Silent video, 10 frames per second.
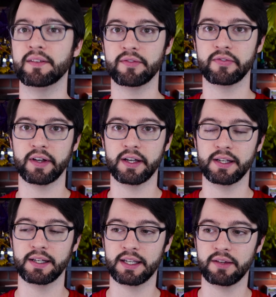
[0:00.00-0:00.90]
have
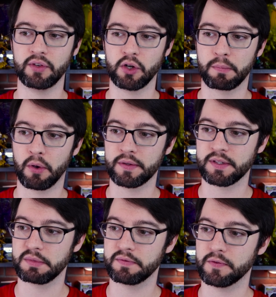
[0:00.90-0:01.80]
uh, given your opponent
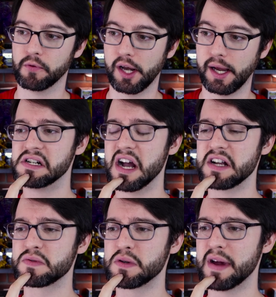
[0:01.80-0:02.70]
something for free.
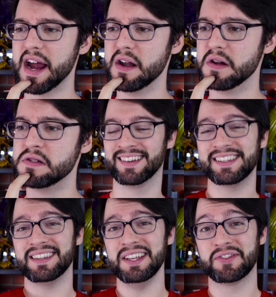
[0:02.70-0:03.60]
That's real bad.
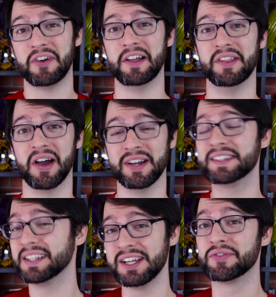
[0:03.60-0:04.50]
It's at least fun, though.
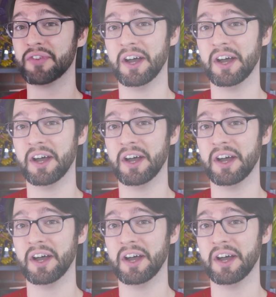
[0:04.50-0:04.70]
It's at least